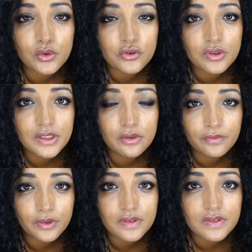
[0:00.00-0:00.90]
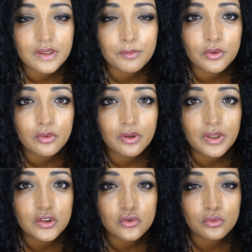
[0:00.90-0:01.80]
Usually the first sip you're
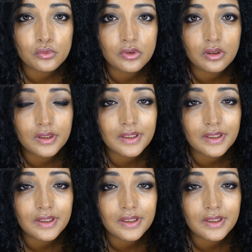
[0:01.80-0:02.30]
going to